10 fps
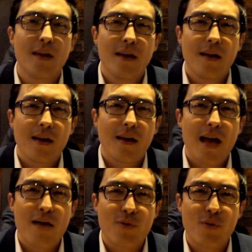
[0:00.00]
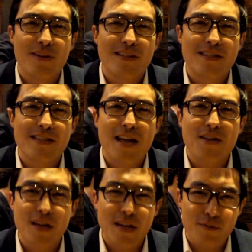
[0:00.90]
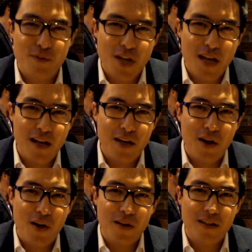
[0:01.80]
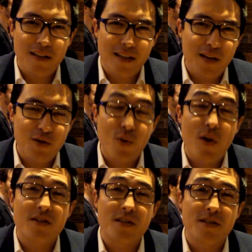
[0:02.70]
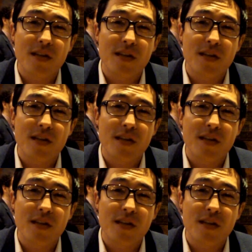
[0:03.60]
Hey everyone, this is Daniel Henney from Shanghai Calling, and you are watching